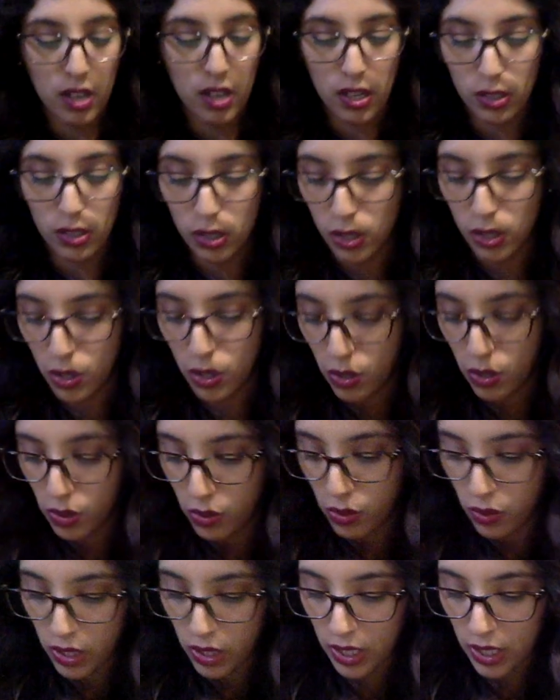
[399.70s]

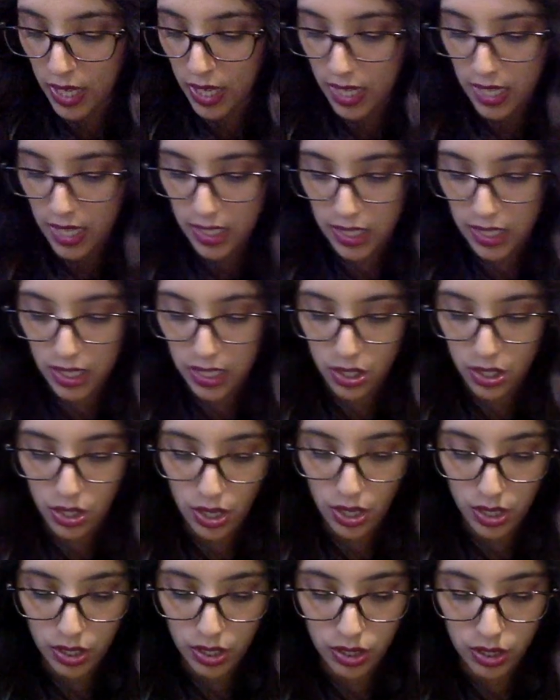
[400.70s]
Also, the ladies' t
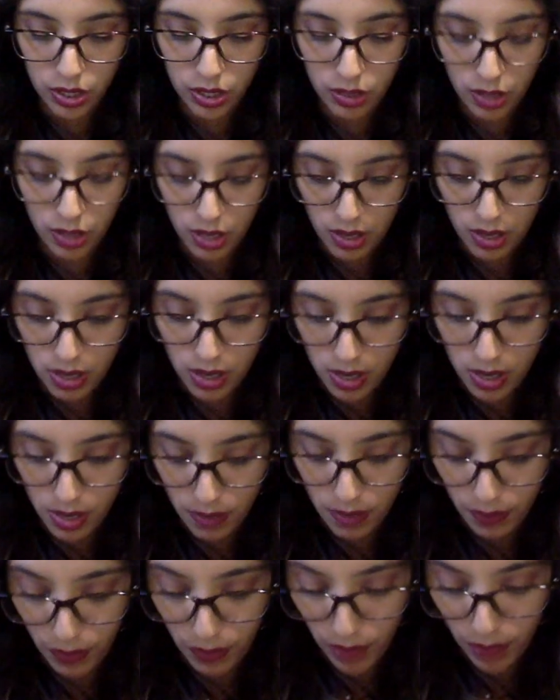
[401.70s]
shirts um,